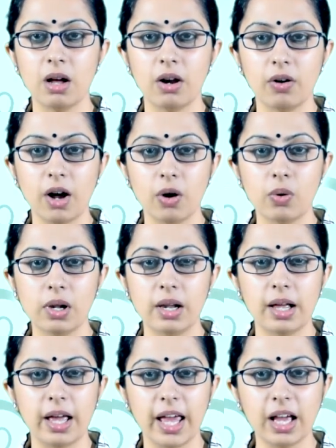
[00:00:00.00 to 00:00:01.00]
Rahul
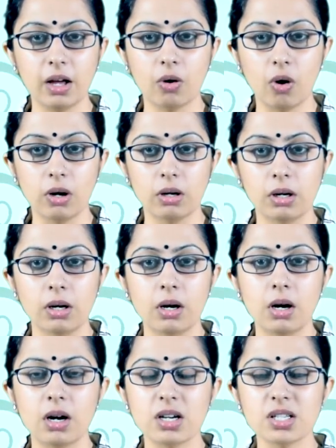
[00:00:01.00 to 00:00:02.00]
Egg Corner,
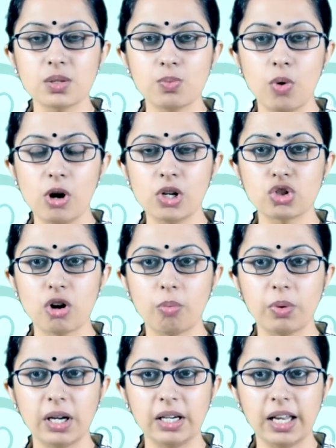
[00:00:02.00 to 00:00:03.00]
a small
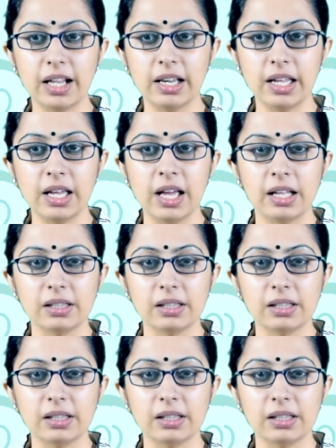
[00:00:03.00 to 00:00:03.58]
shop in Delhi